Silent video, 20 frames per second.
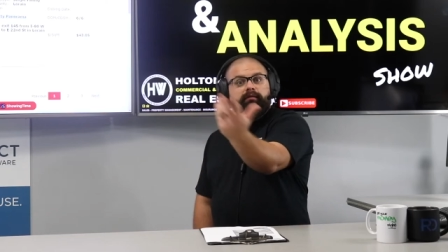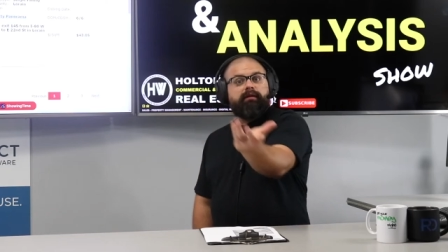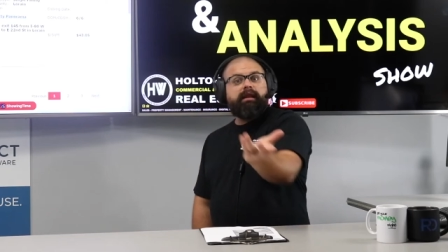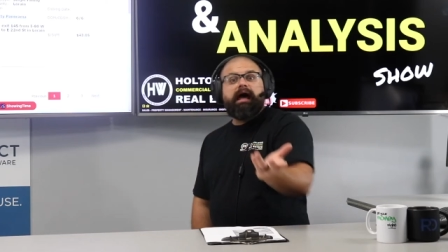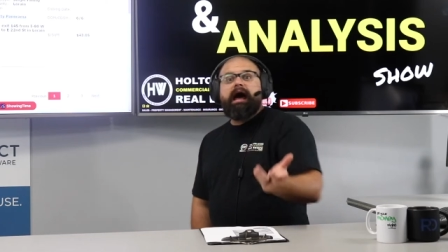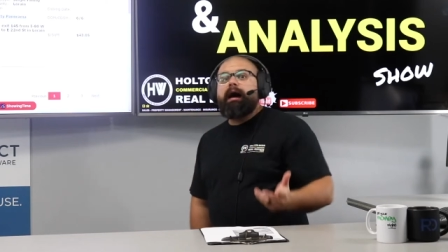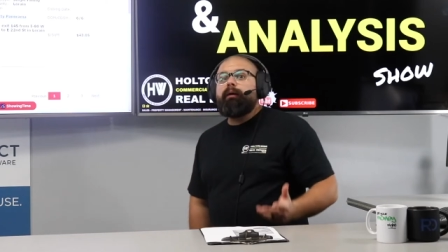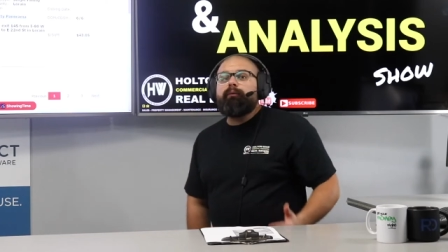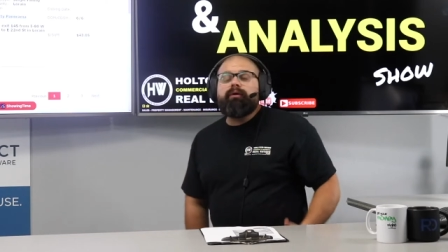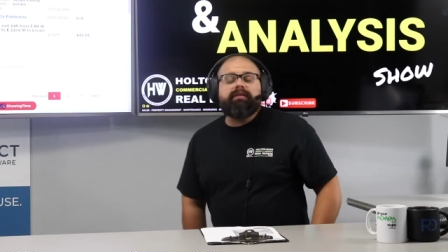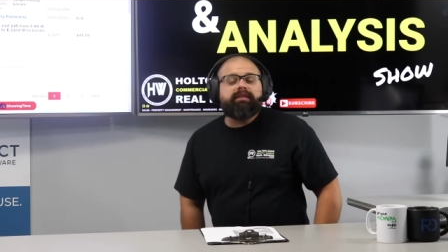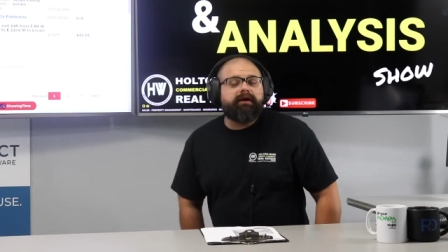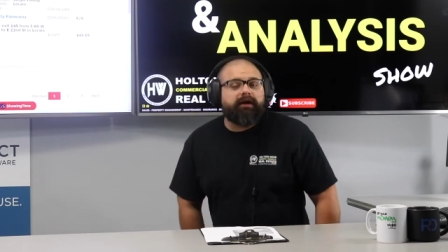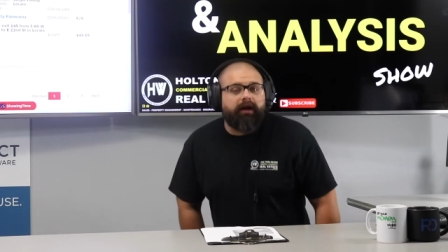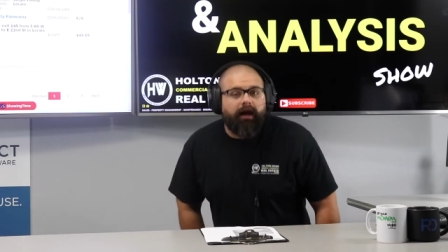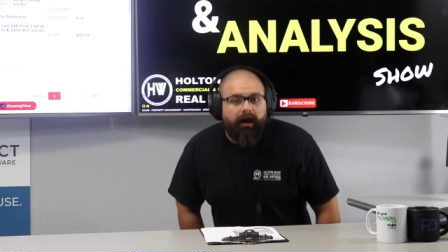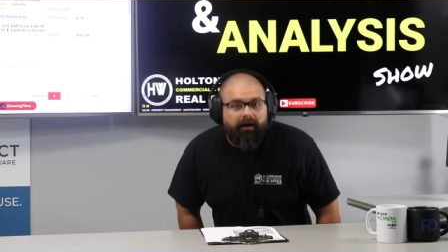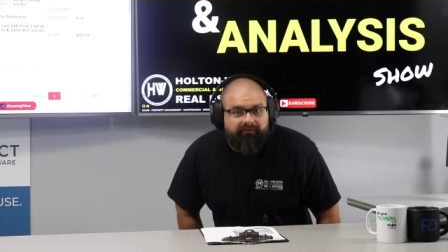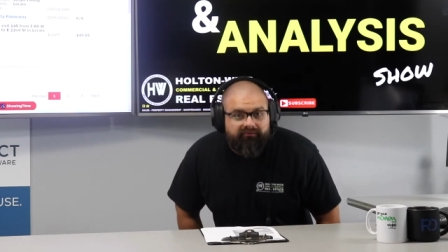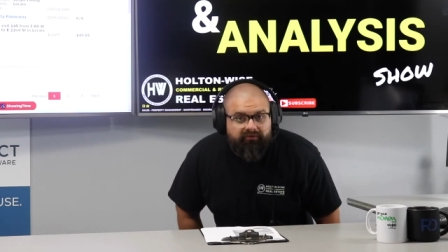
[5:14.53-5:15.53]
Not when the
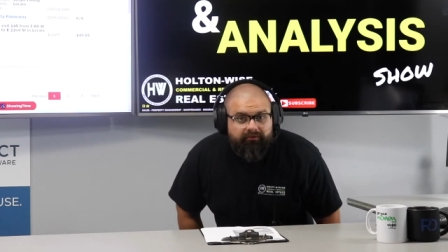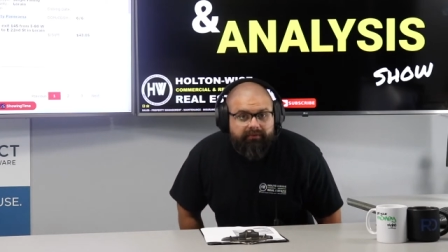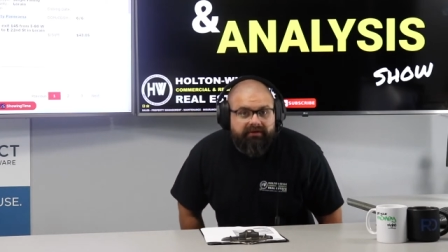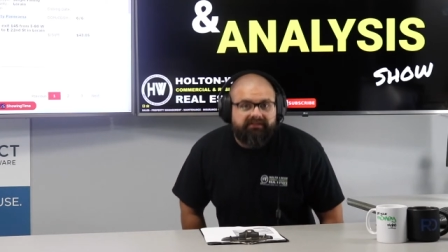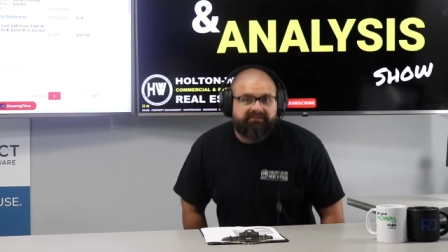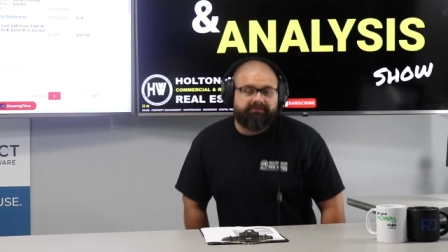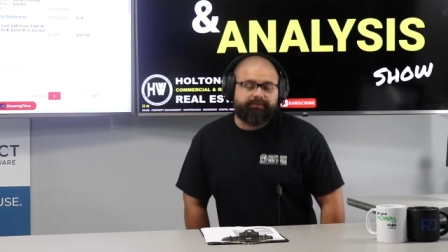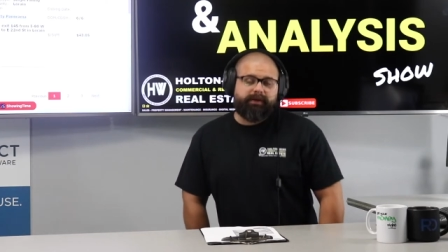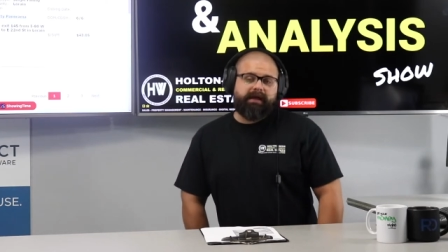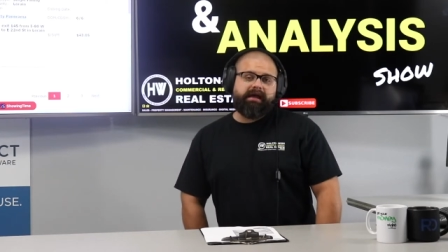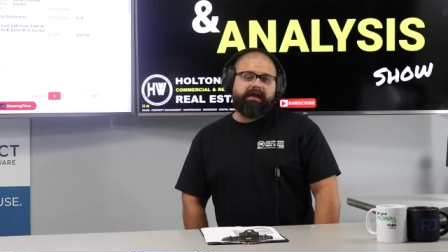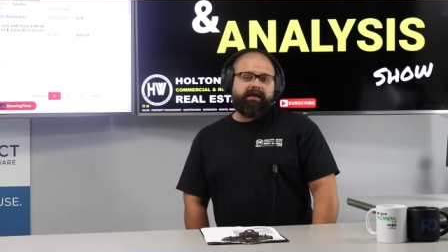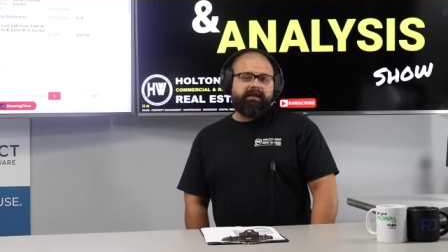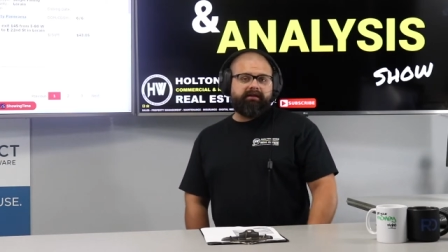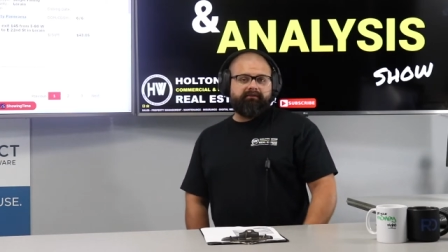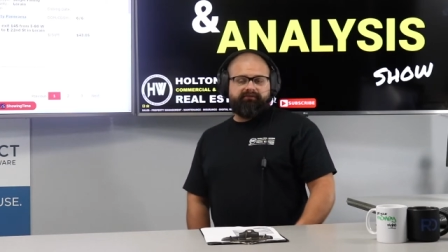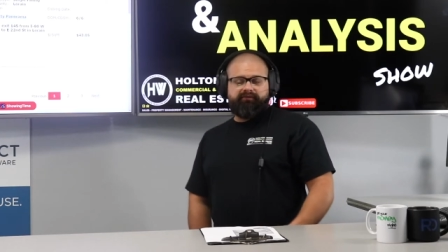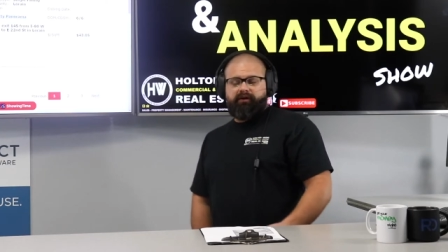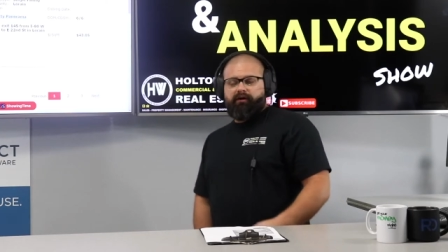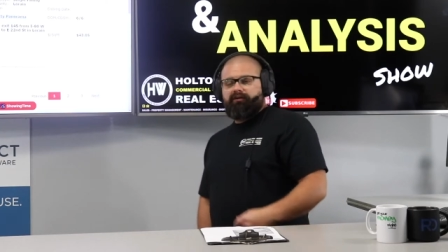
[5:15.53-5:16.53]
government's paying
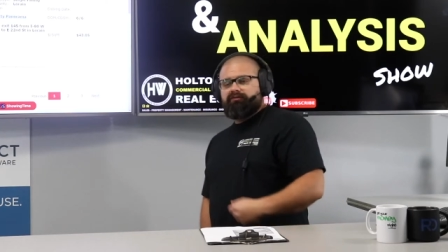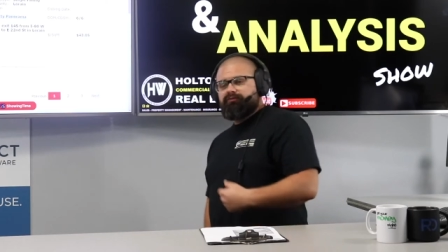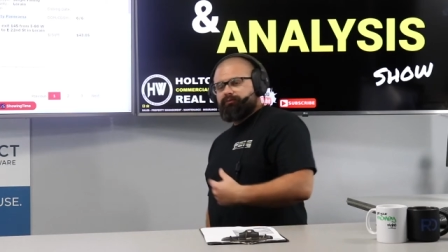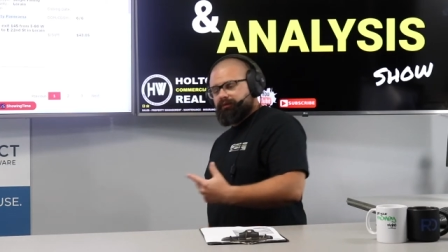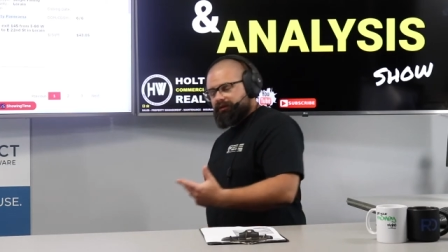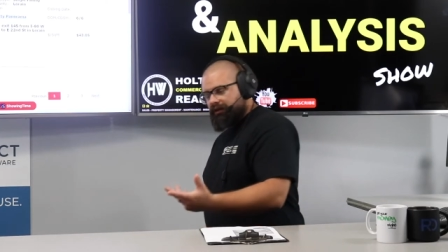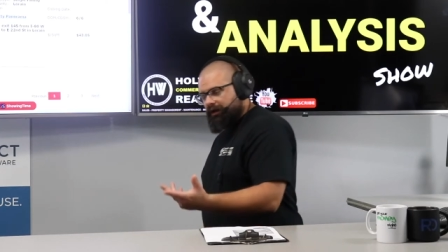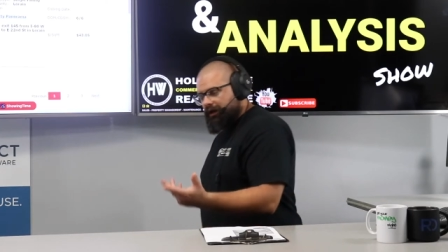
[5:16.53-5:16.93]
it, folks. When the